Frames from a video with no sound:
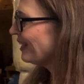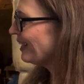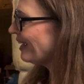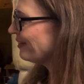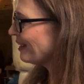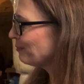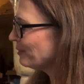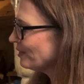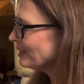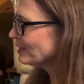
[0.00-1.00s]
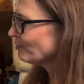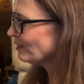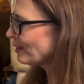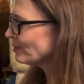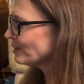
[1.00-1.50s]
And then with these
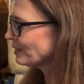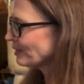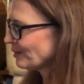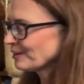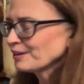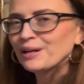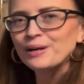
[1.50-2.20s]
flowers here,